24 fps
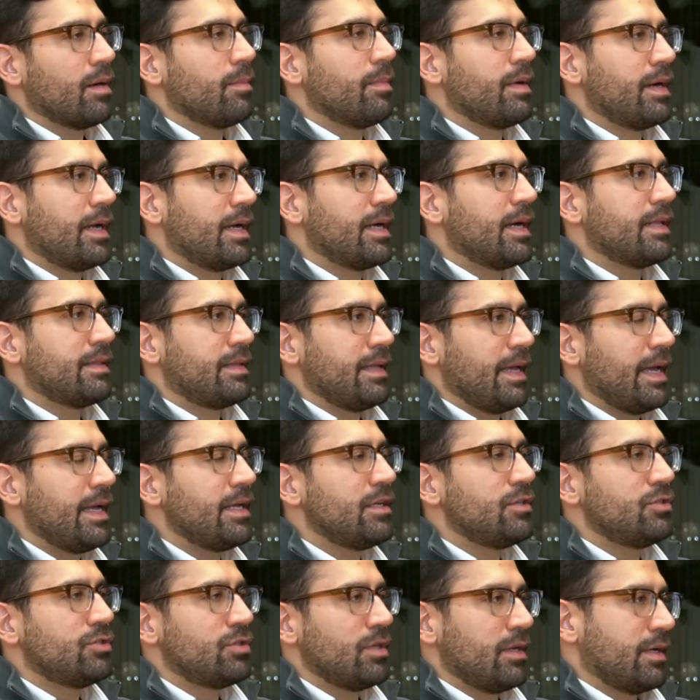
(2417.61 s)
but at the
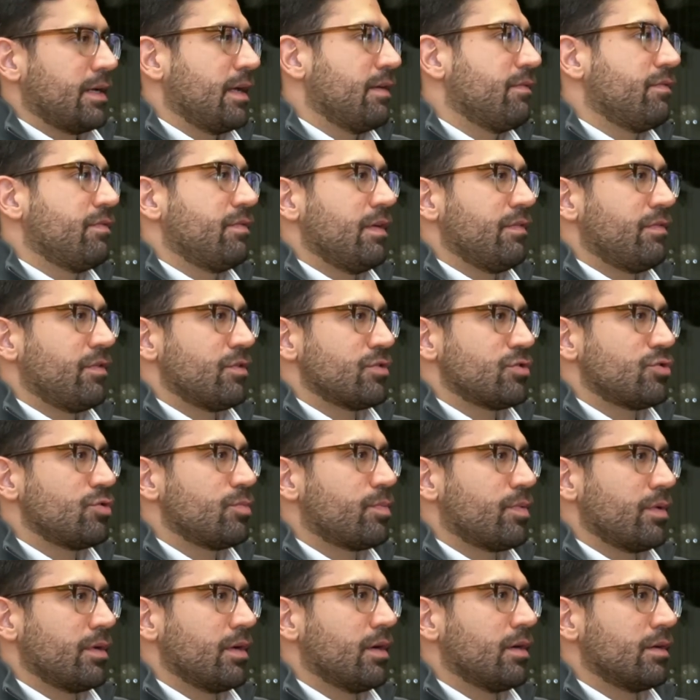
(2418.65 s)
age, like if they're
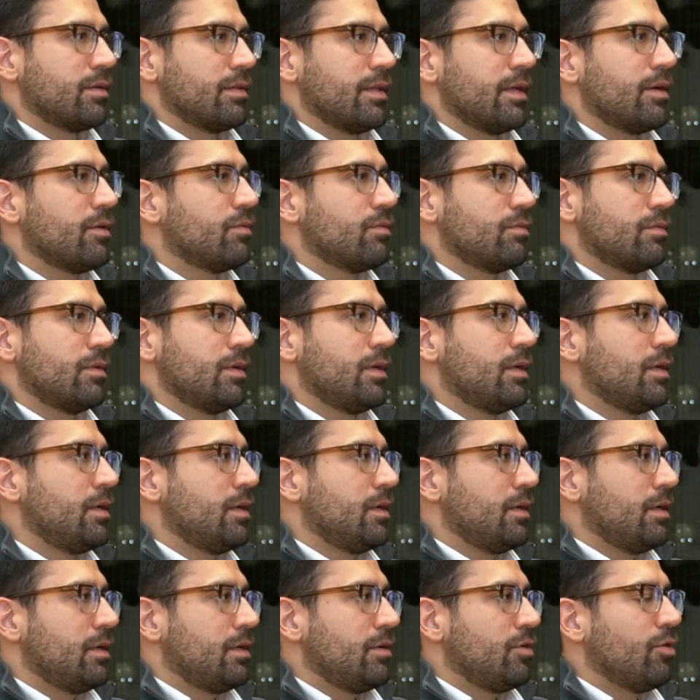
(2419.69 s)
super young, they don't,
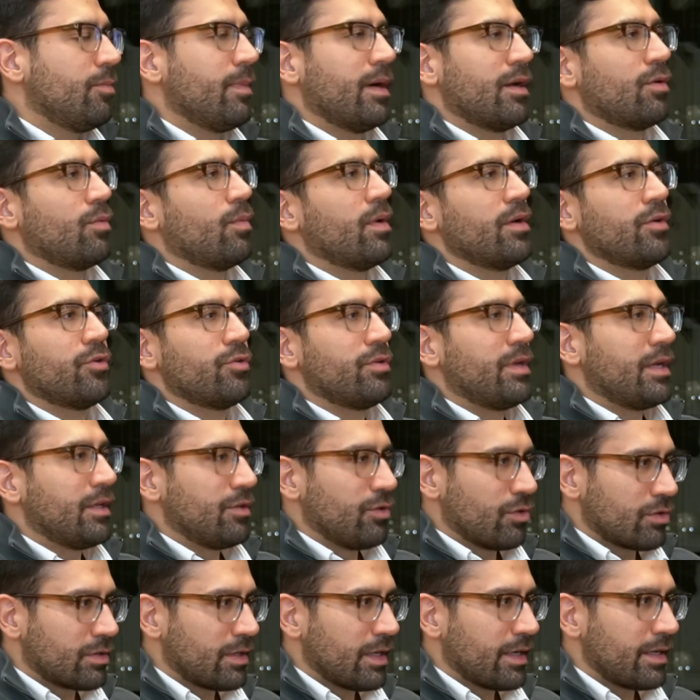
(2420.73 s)
no matter what your day
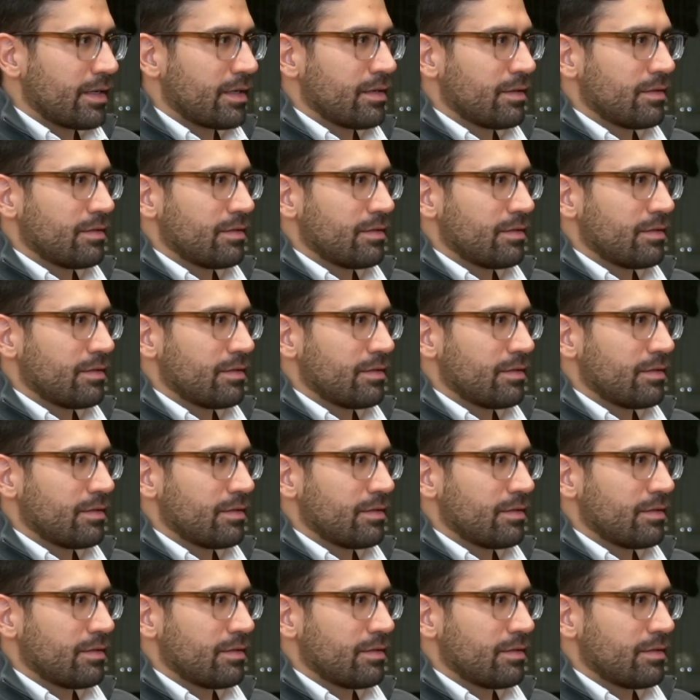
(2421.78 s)
looked like,